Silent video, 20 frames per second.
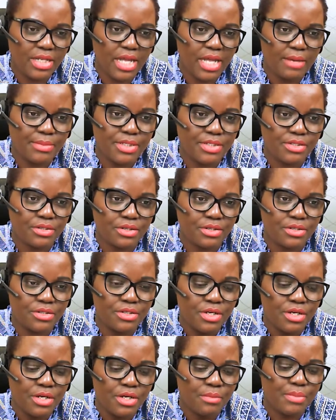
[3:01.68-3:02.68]
on Amazon,
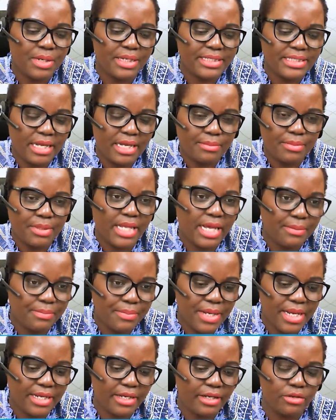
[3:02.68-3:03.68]
but double
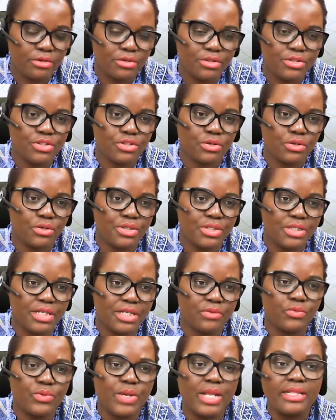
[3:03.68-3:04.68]
up and launch on
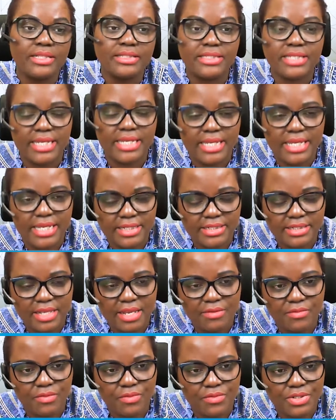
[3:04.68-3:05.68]
Real.de,
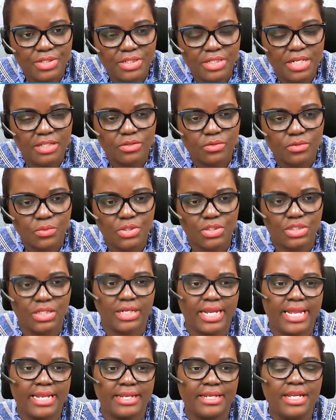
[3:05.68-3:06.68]
say for instance, which
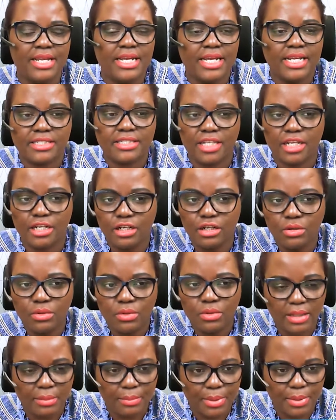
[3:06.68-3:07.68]
again, it's a
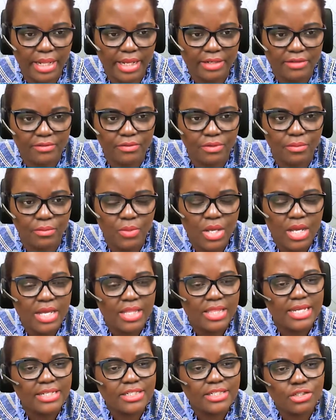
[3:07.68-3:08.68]
local platform.
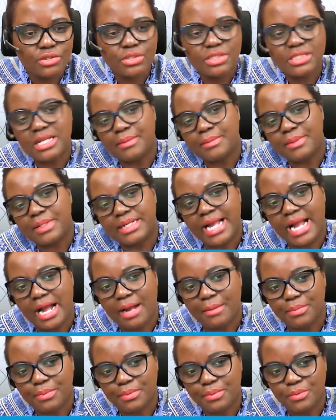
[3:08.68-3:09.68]
That's you doubling
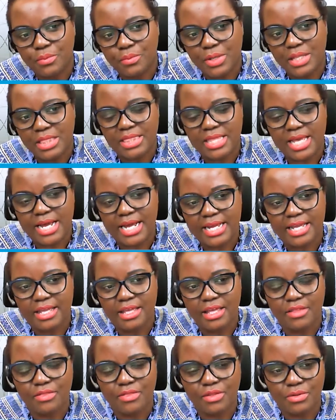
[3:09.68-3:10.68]
up with
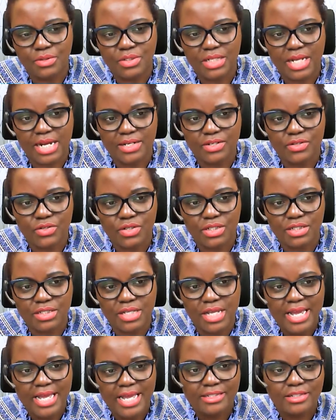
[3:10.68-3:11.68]
in those countries.
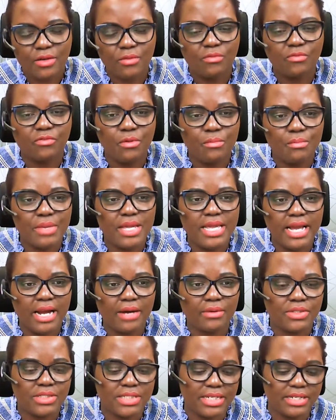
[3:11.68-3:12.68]
So for me,
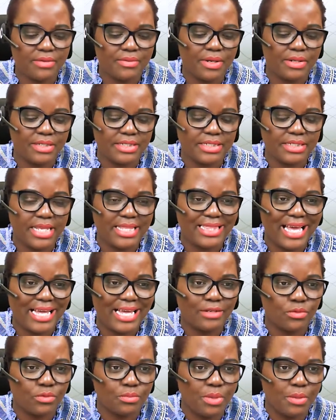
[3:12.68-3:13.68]
I would turn around and say
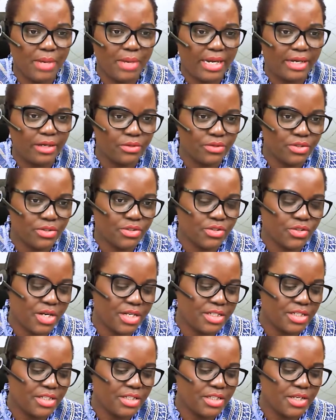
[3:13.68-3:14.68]
that would be my launch
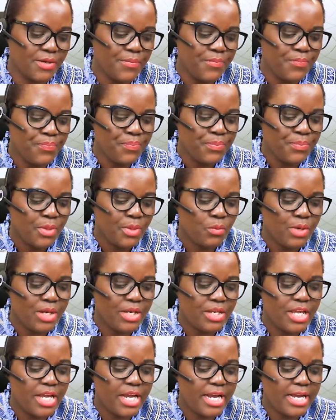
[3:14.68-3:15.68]
strategy.
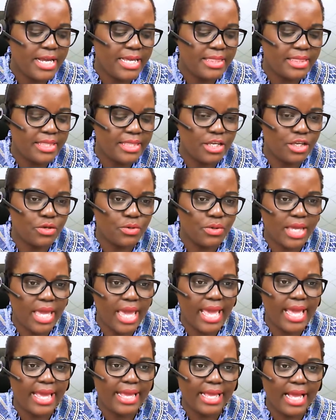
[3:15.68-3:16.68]
When you're in the
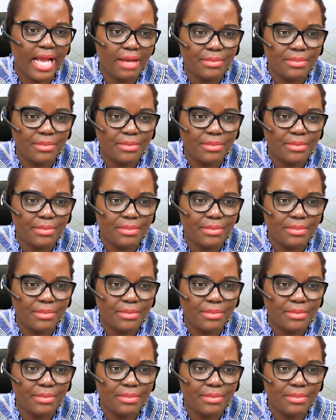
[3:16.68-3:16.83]
UK,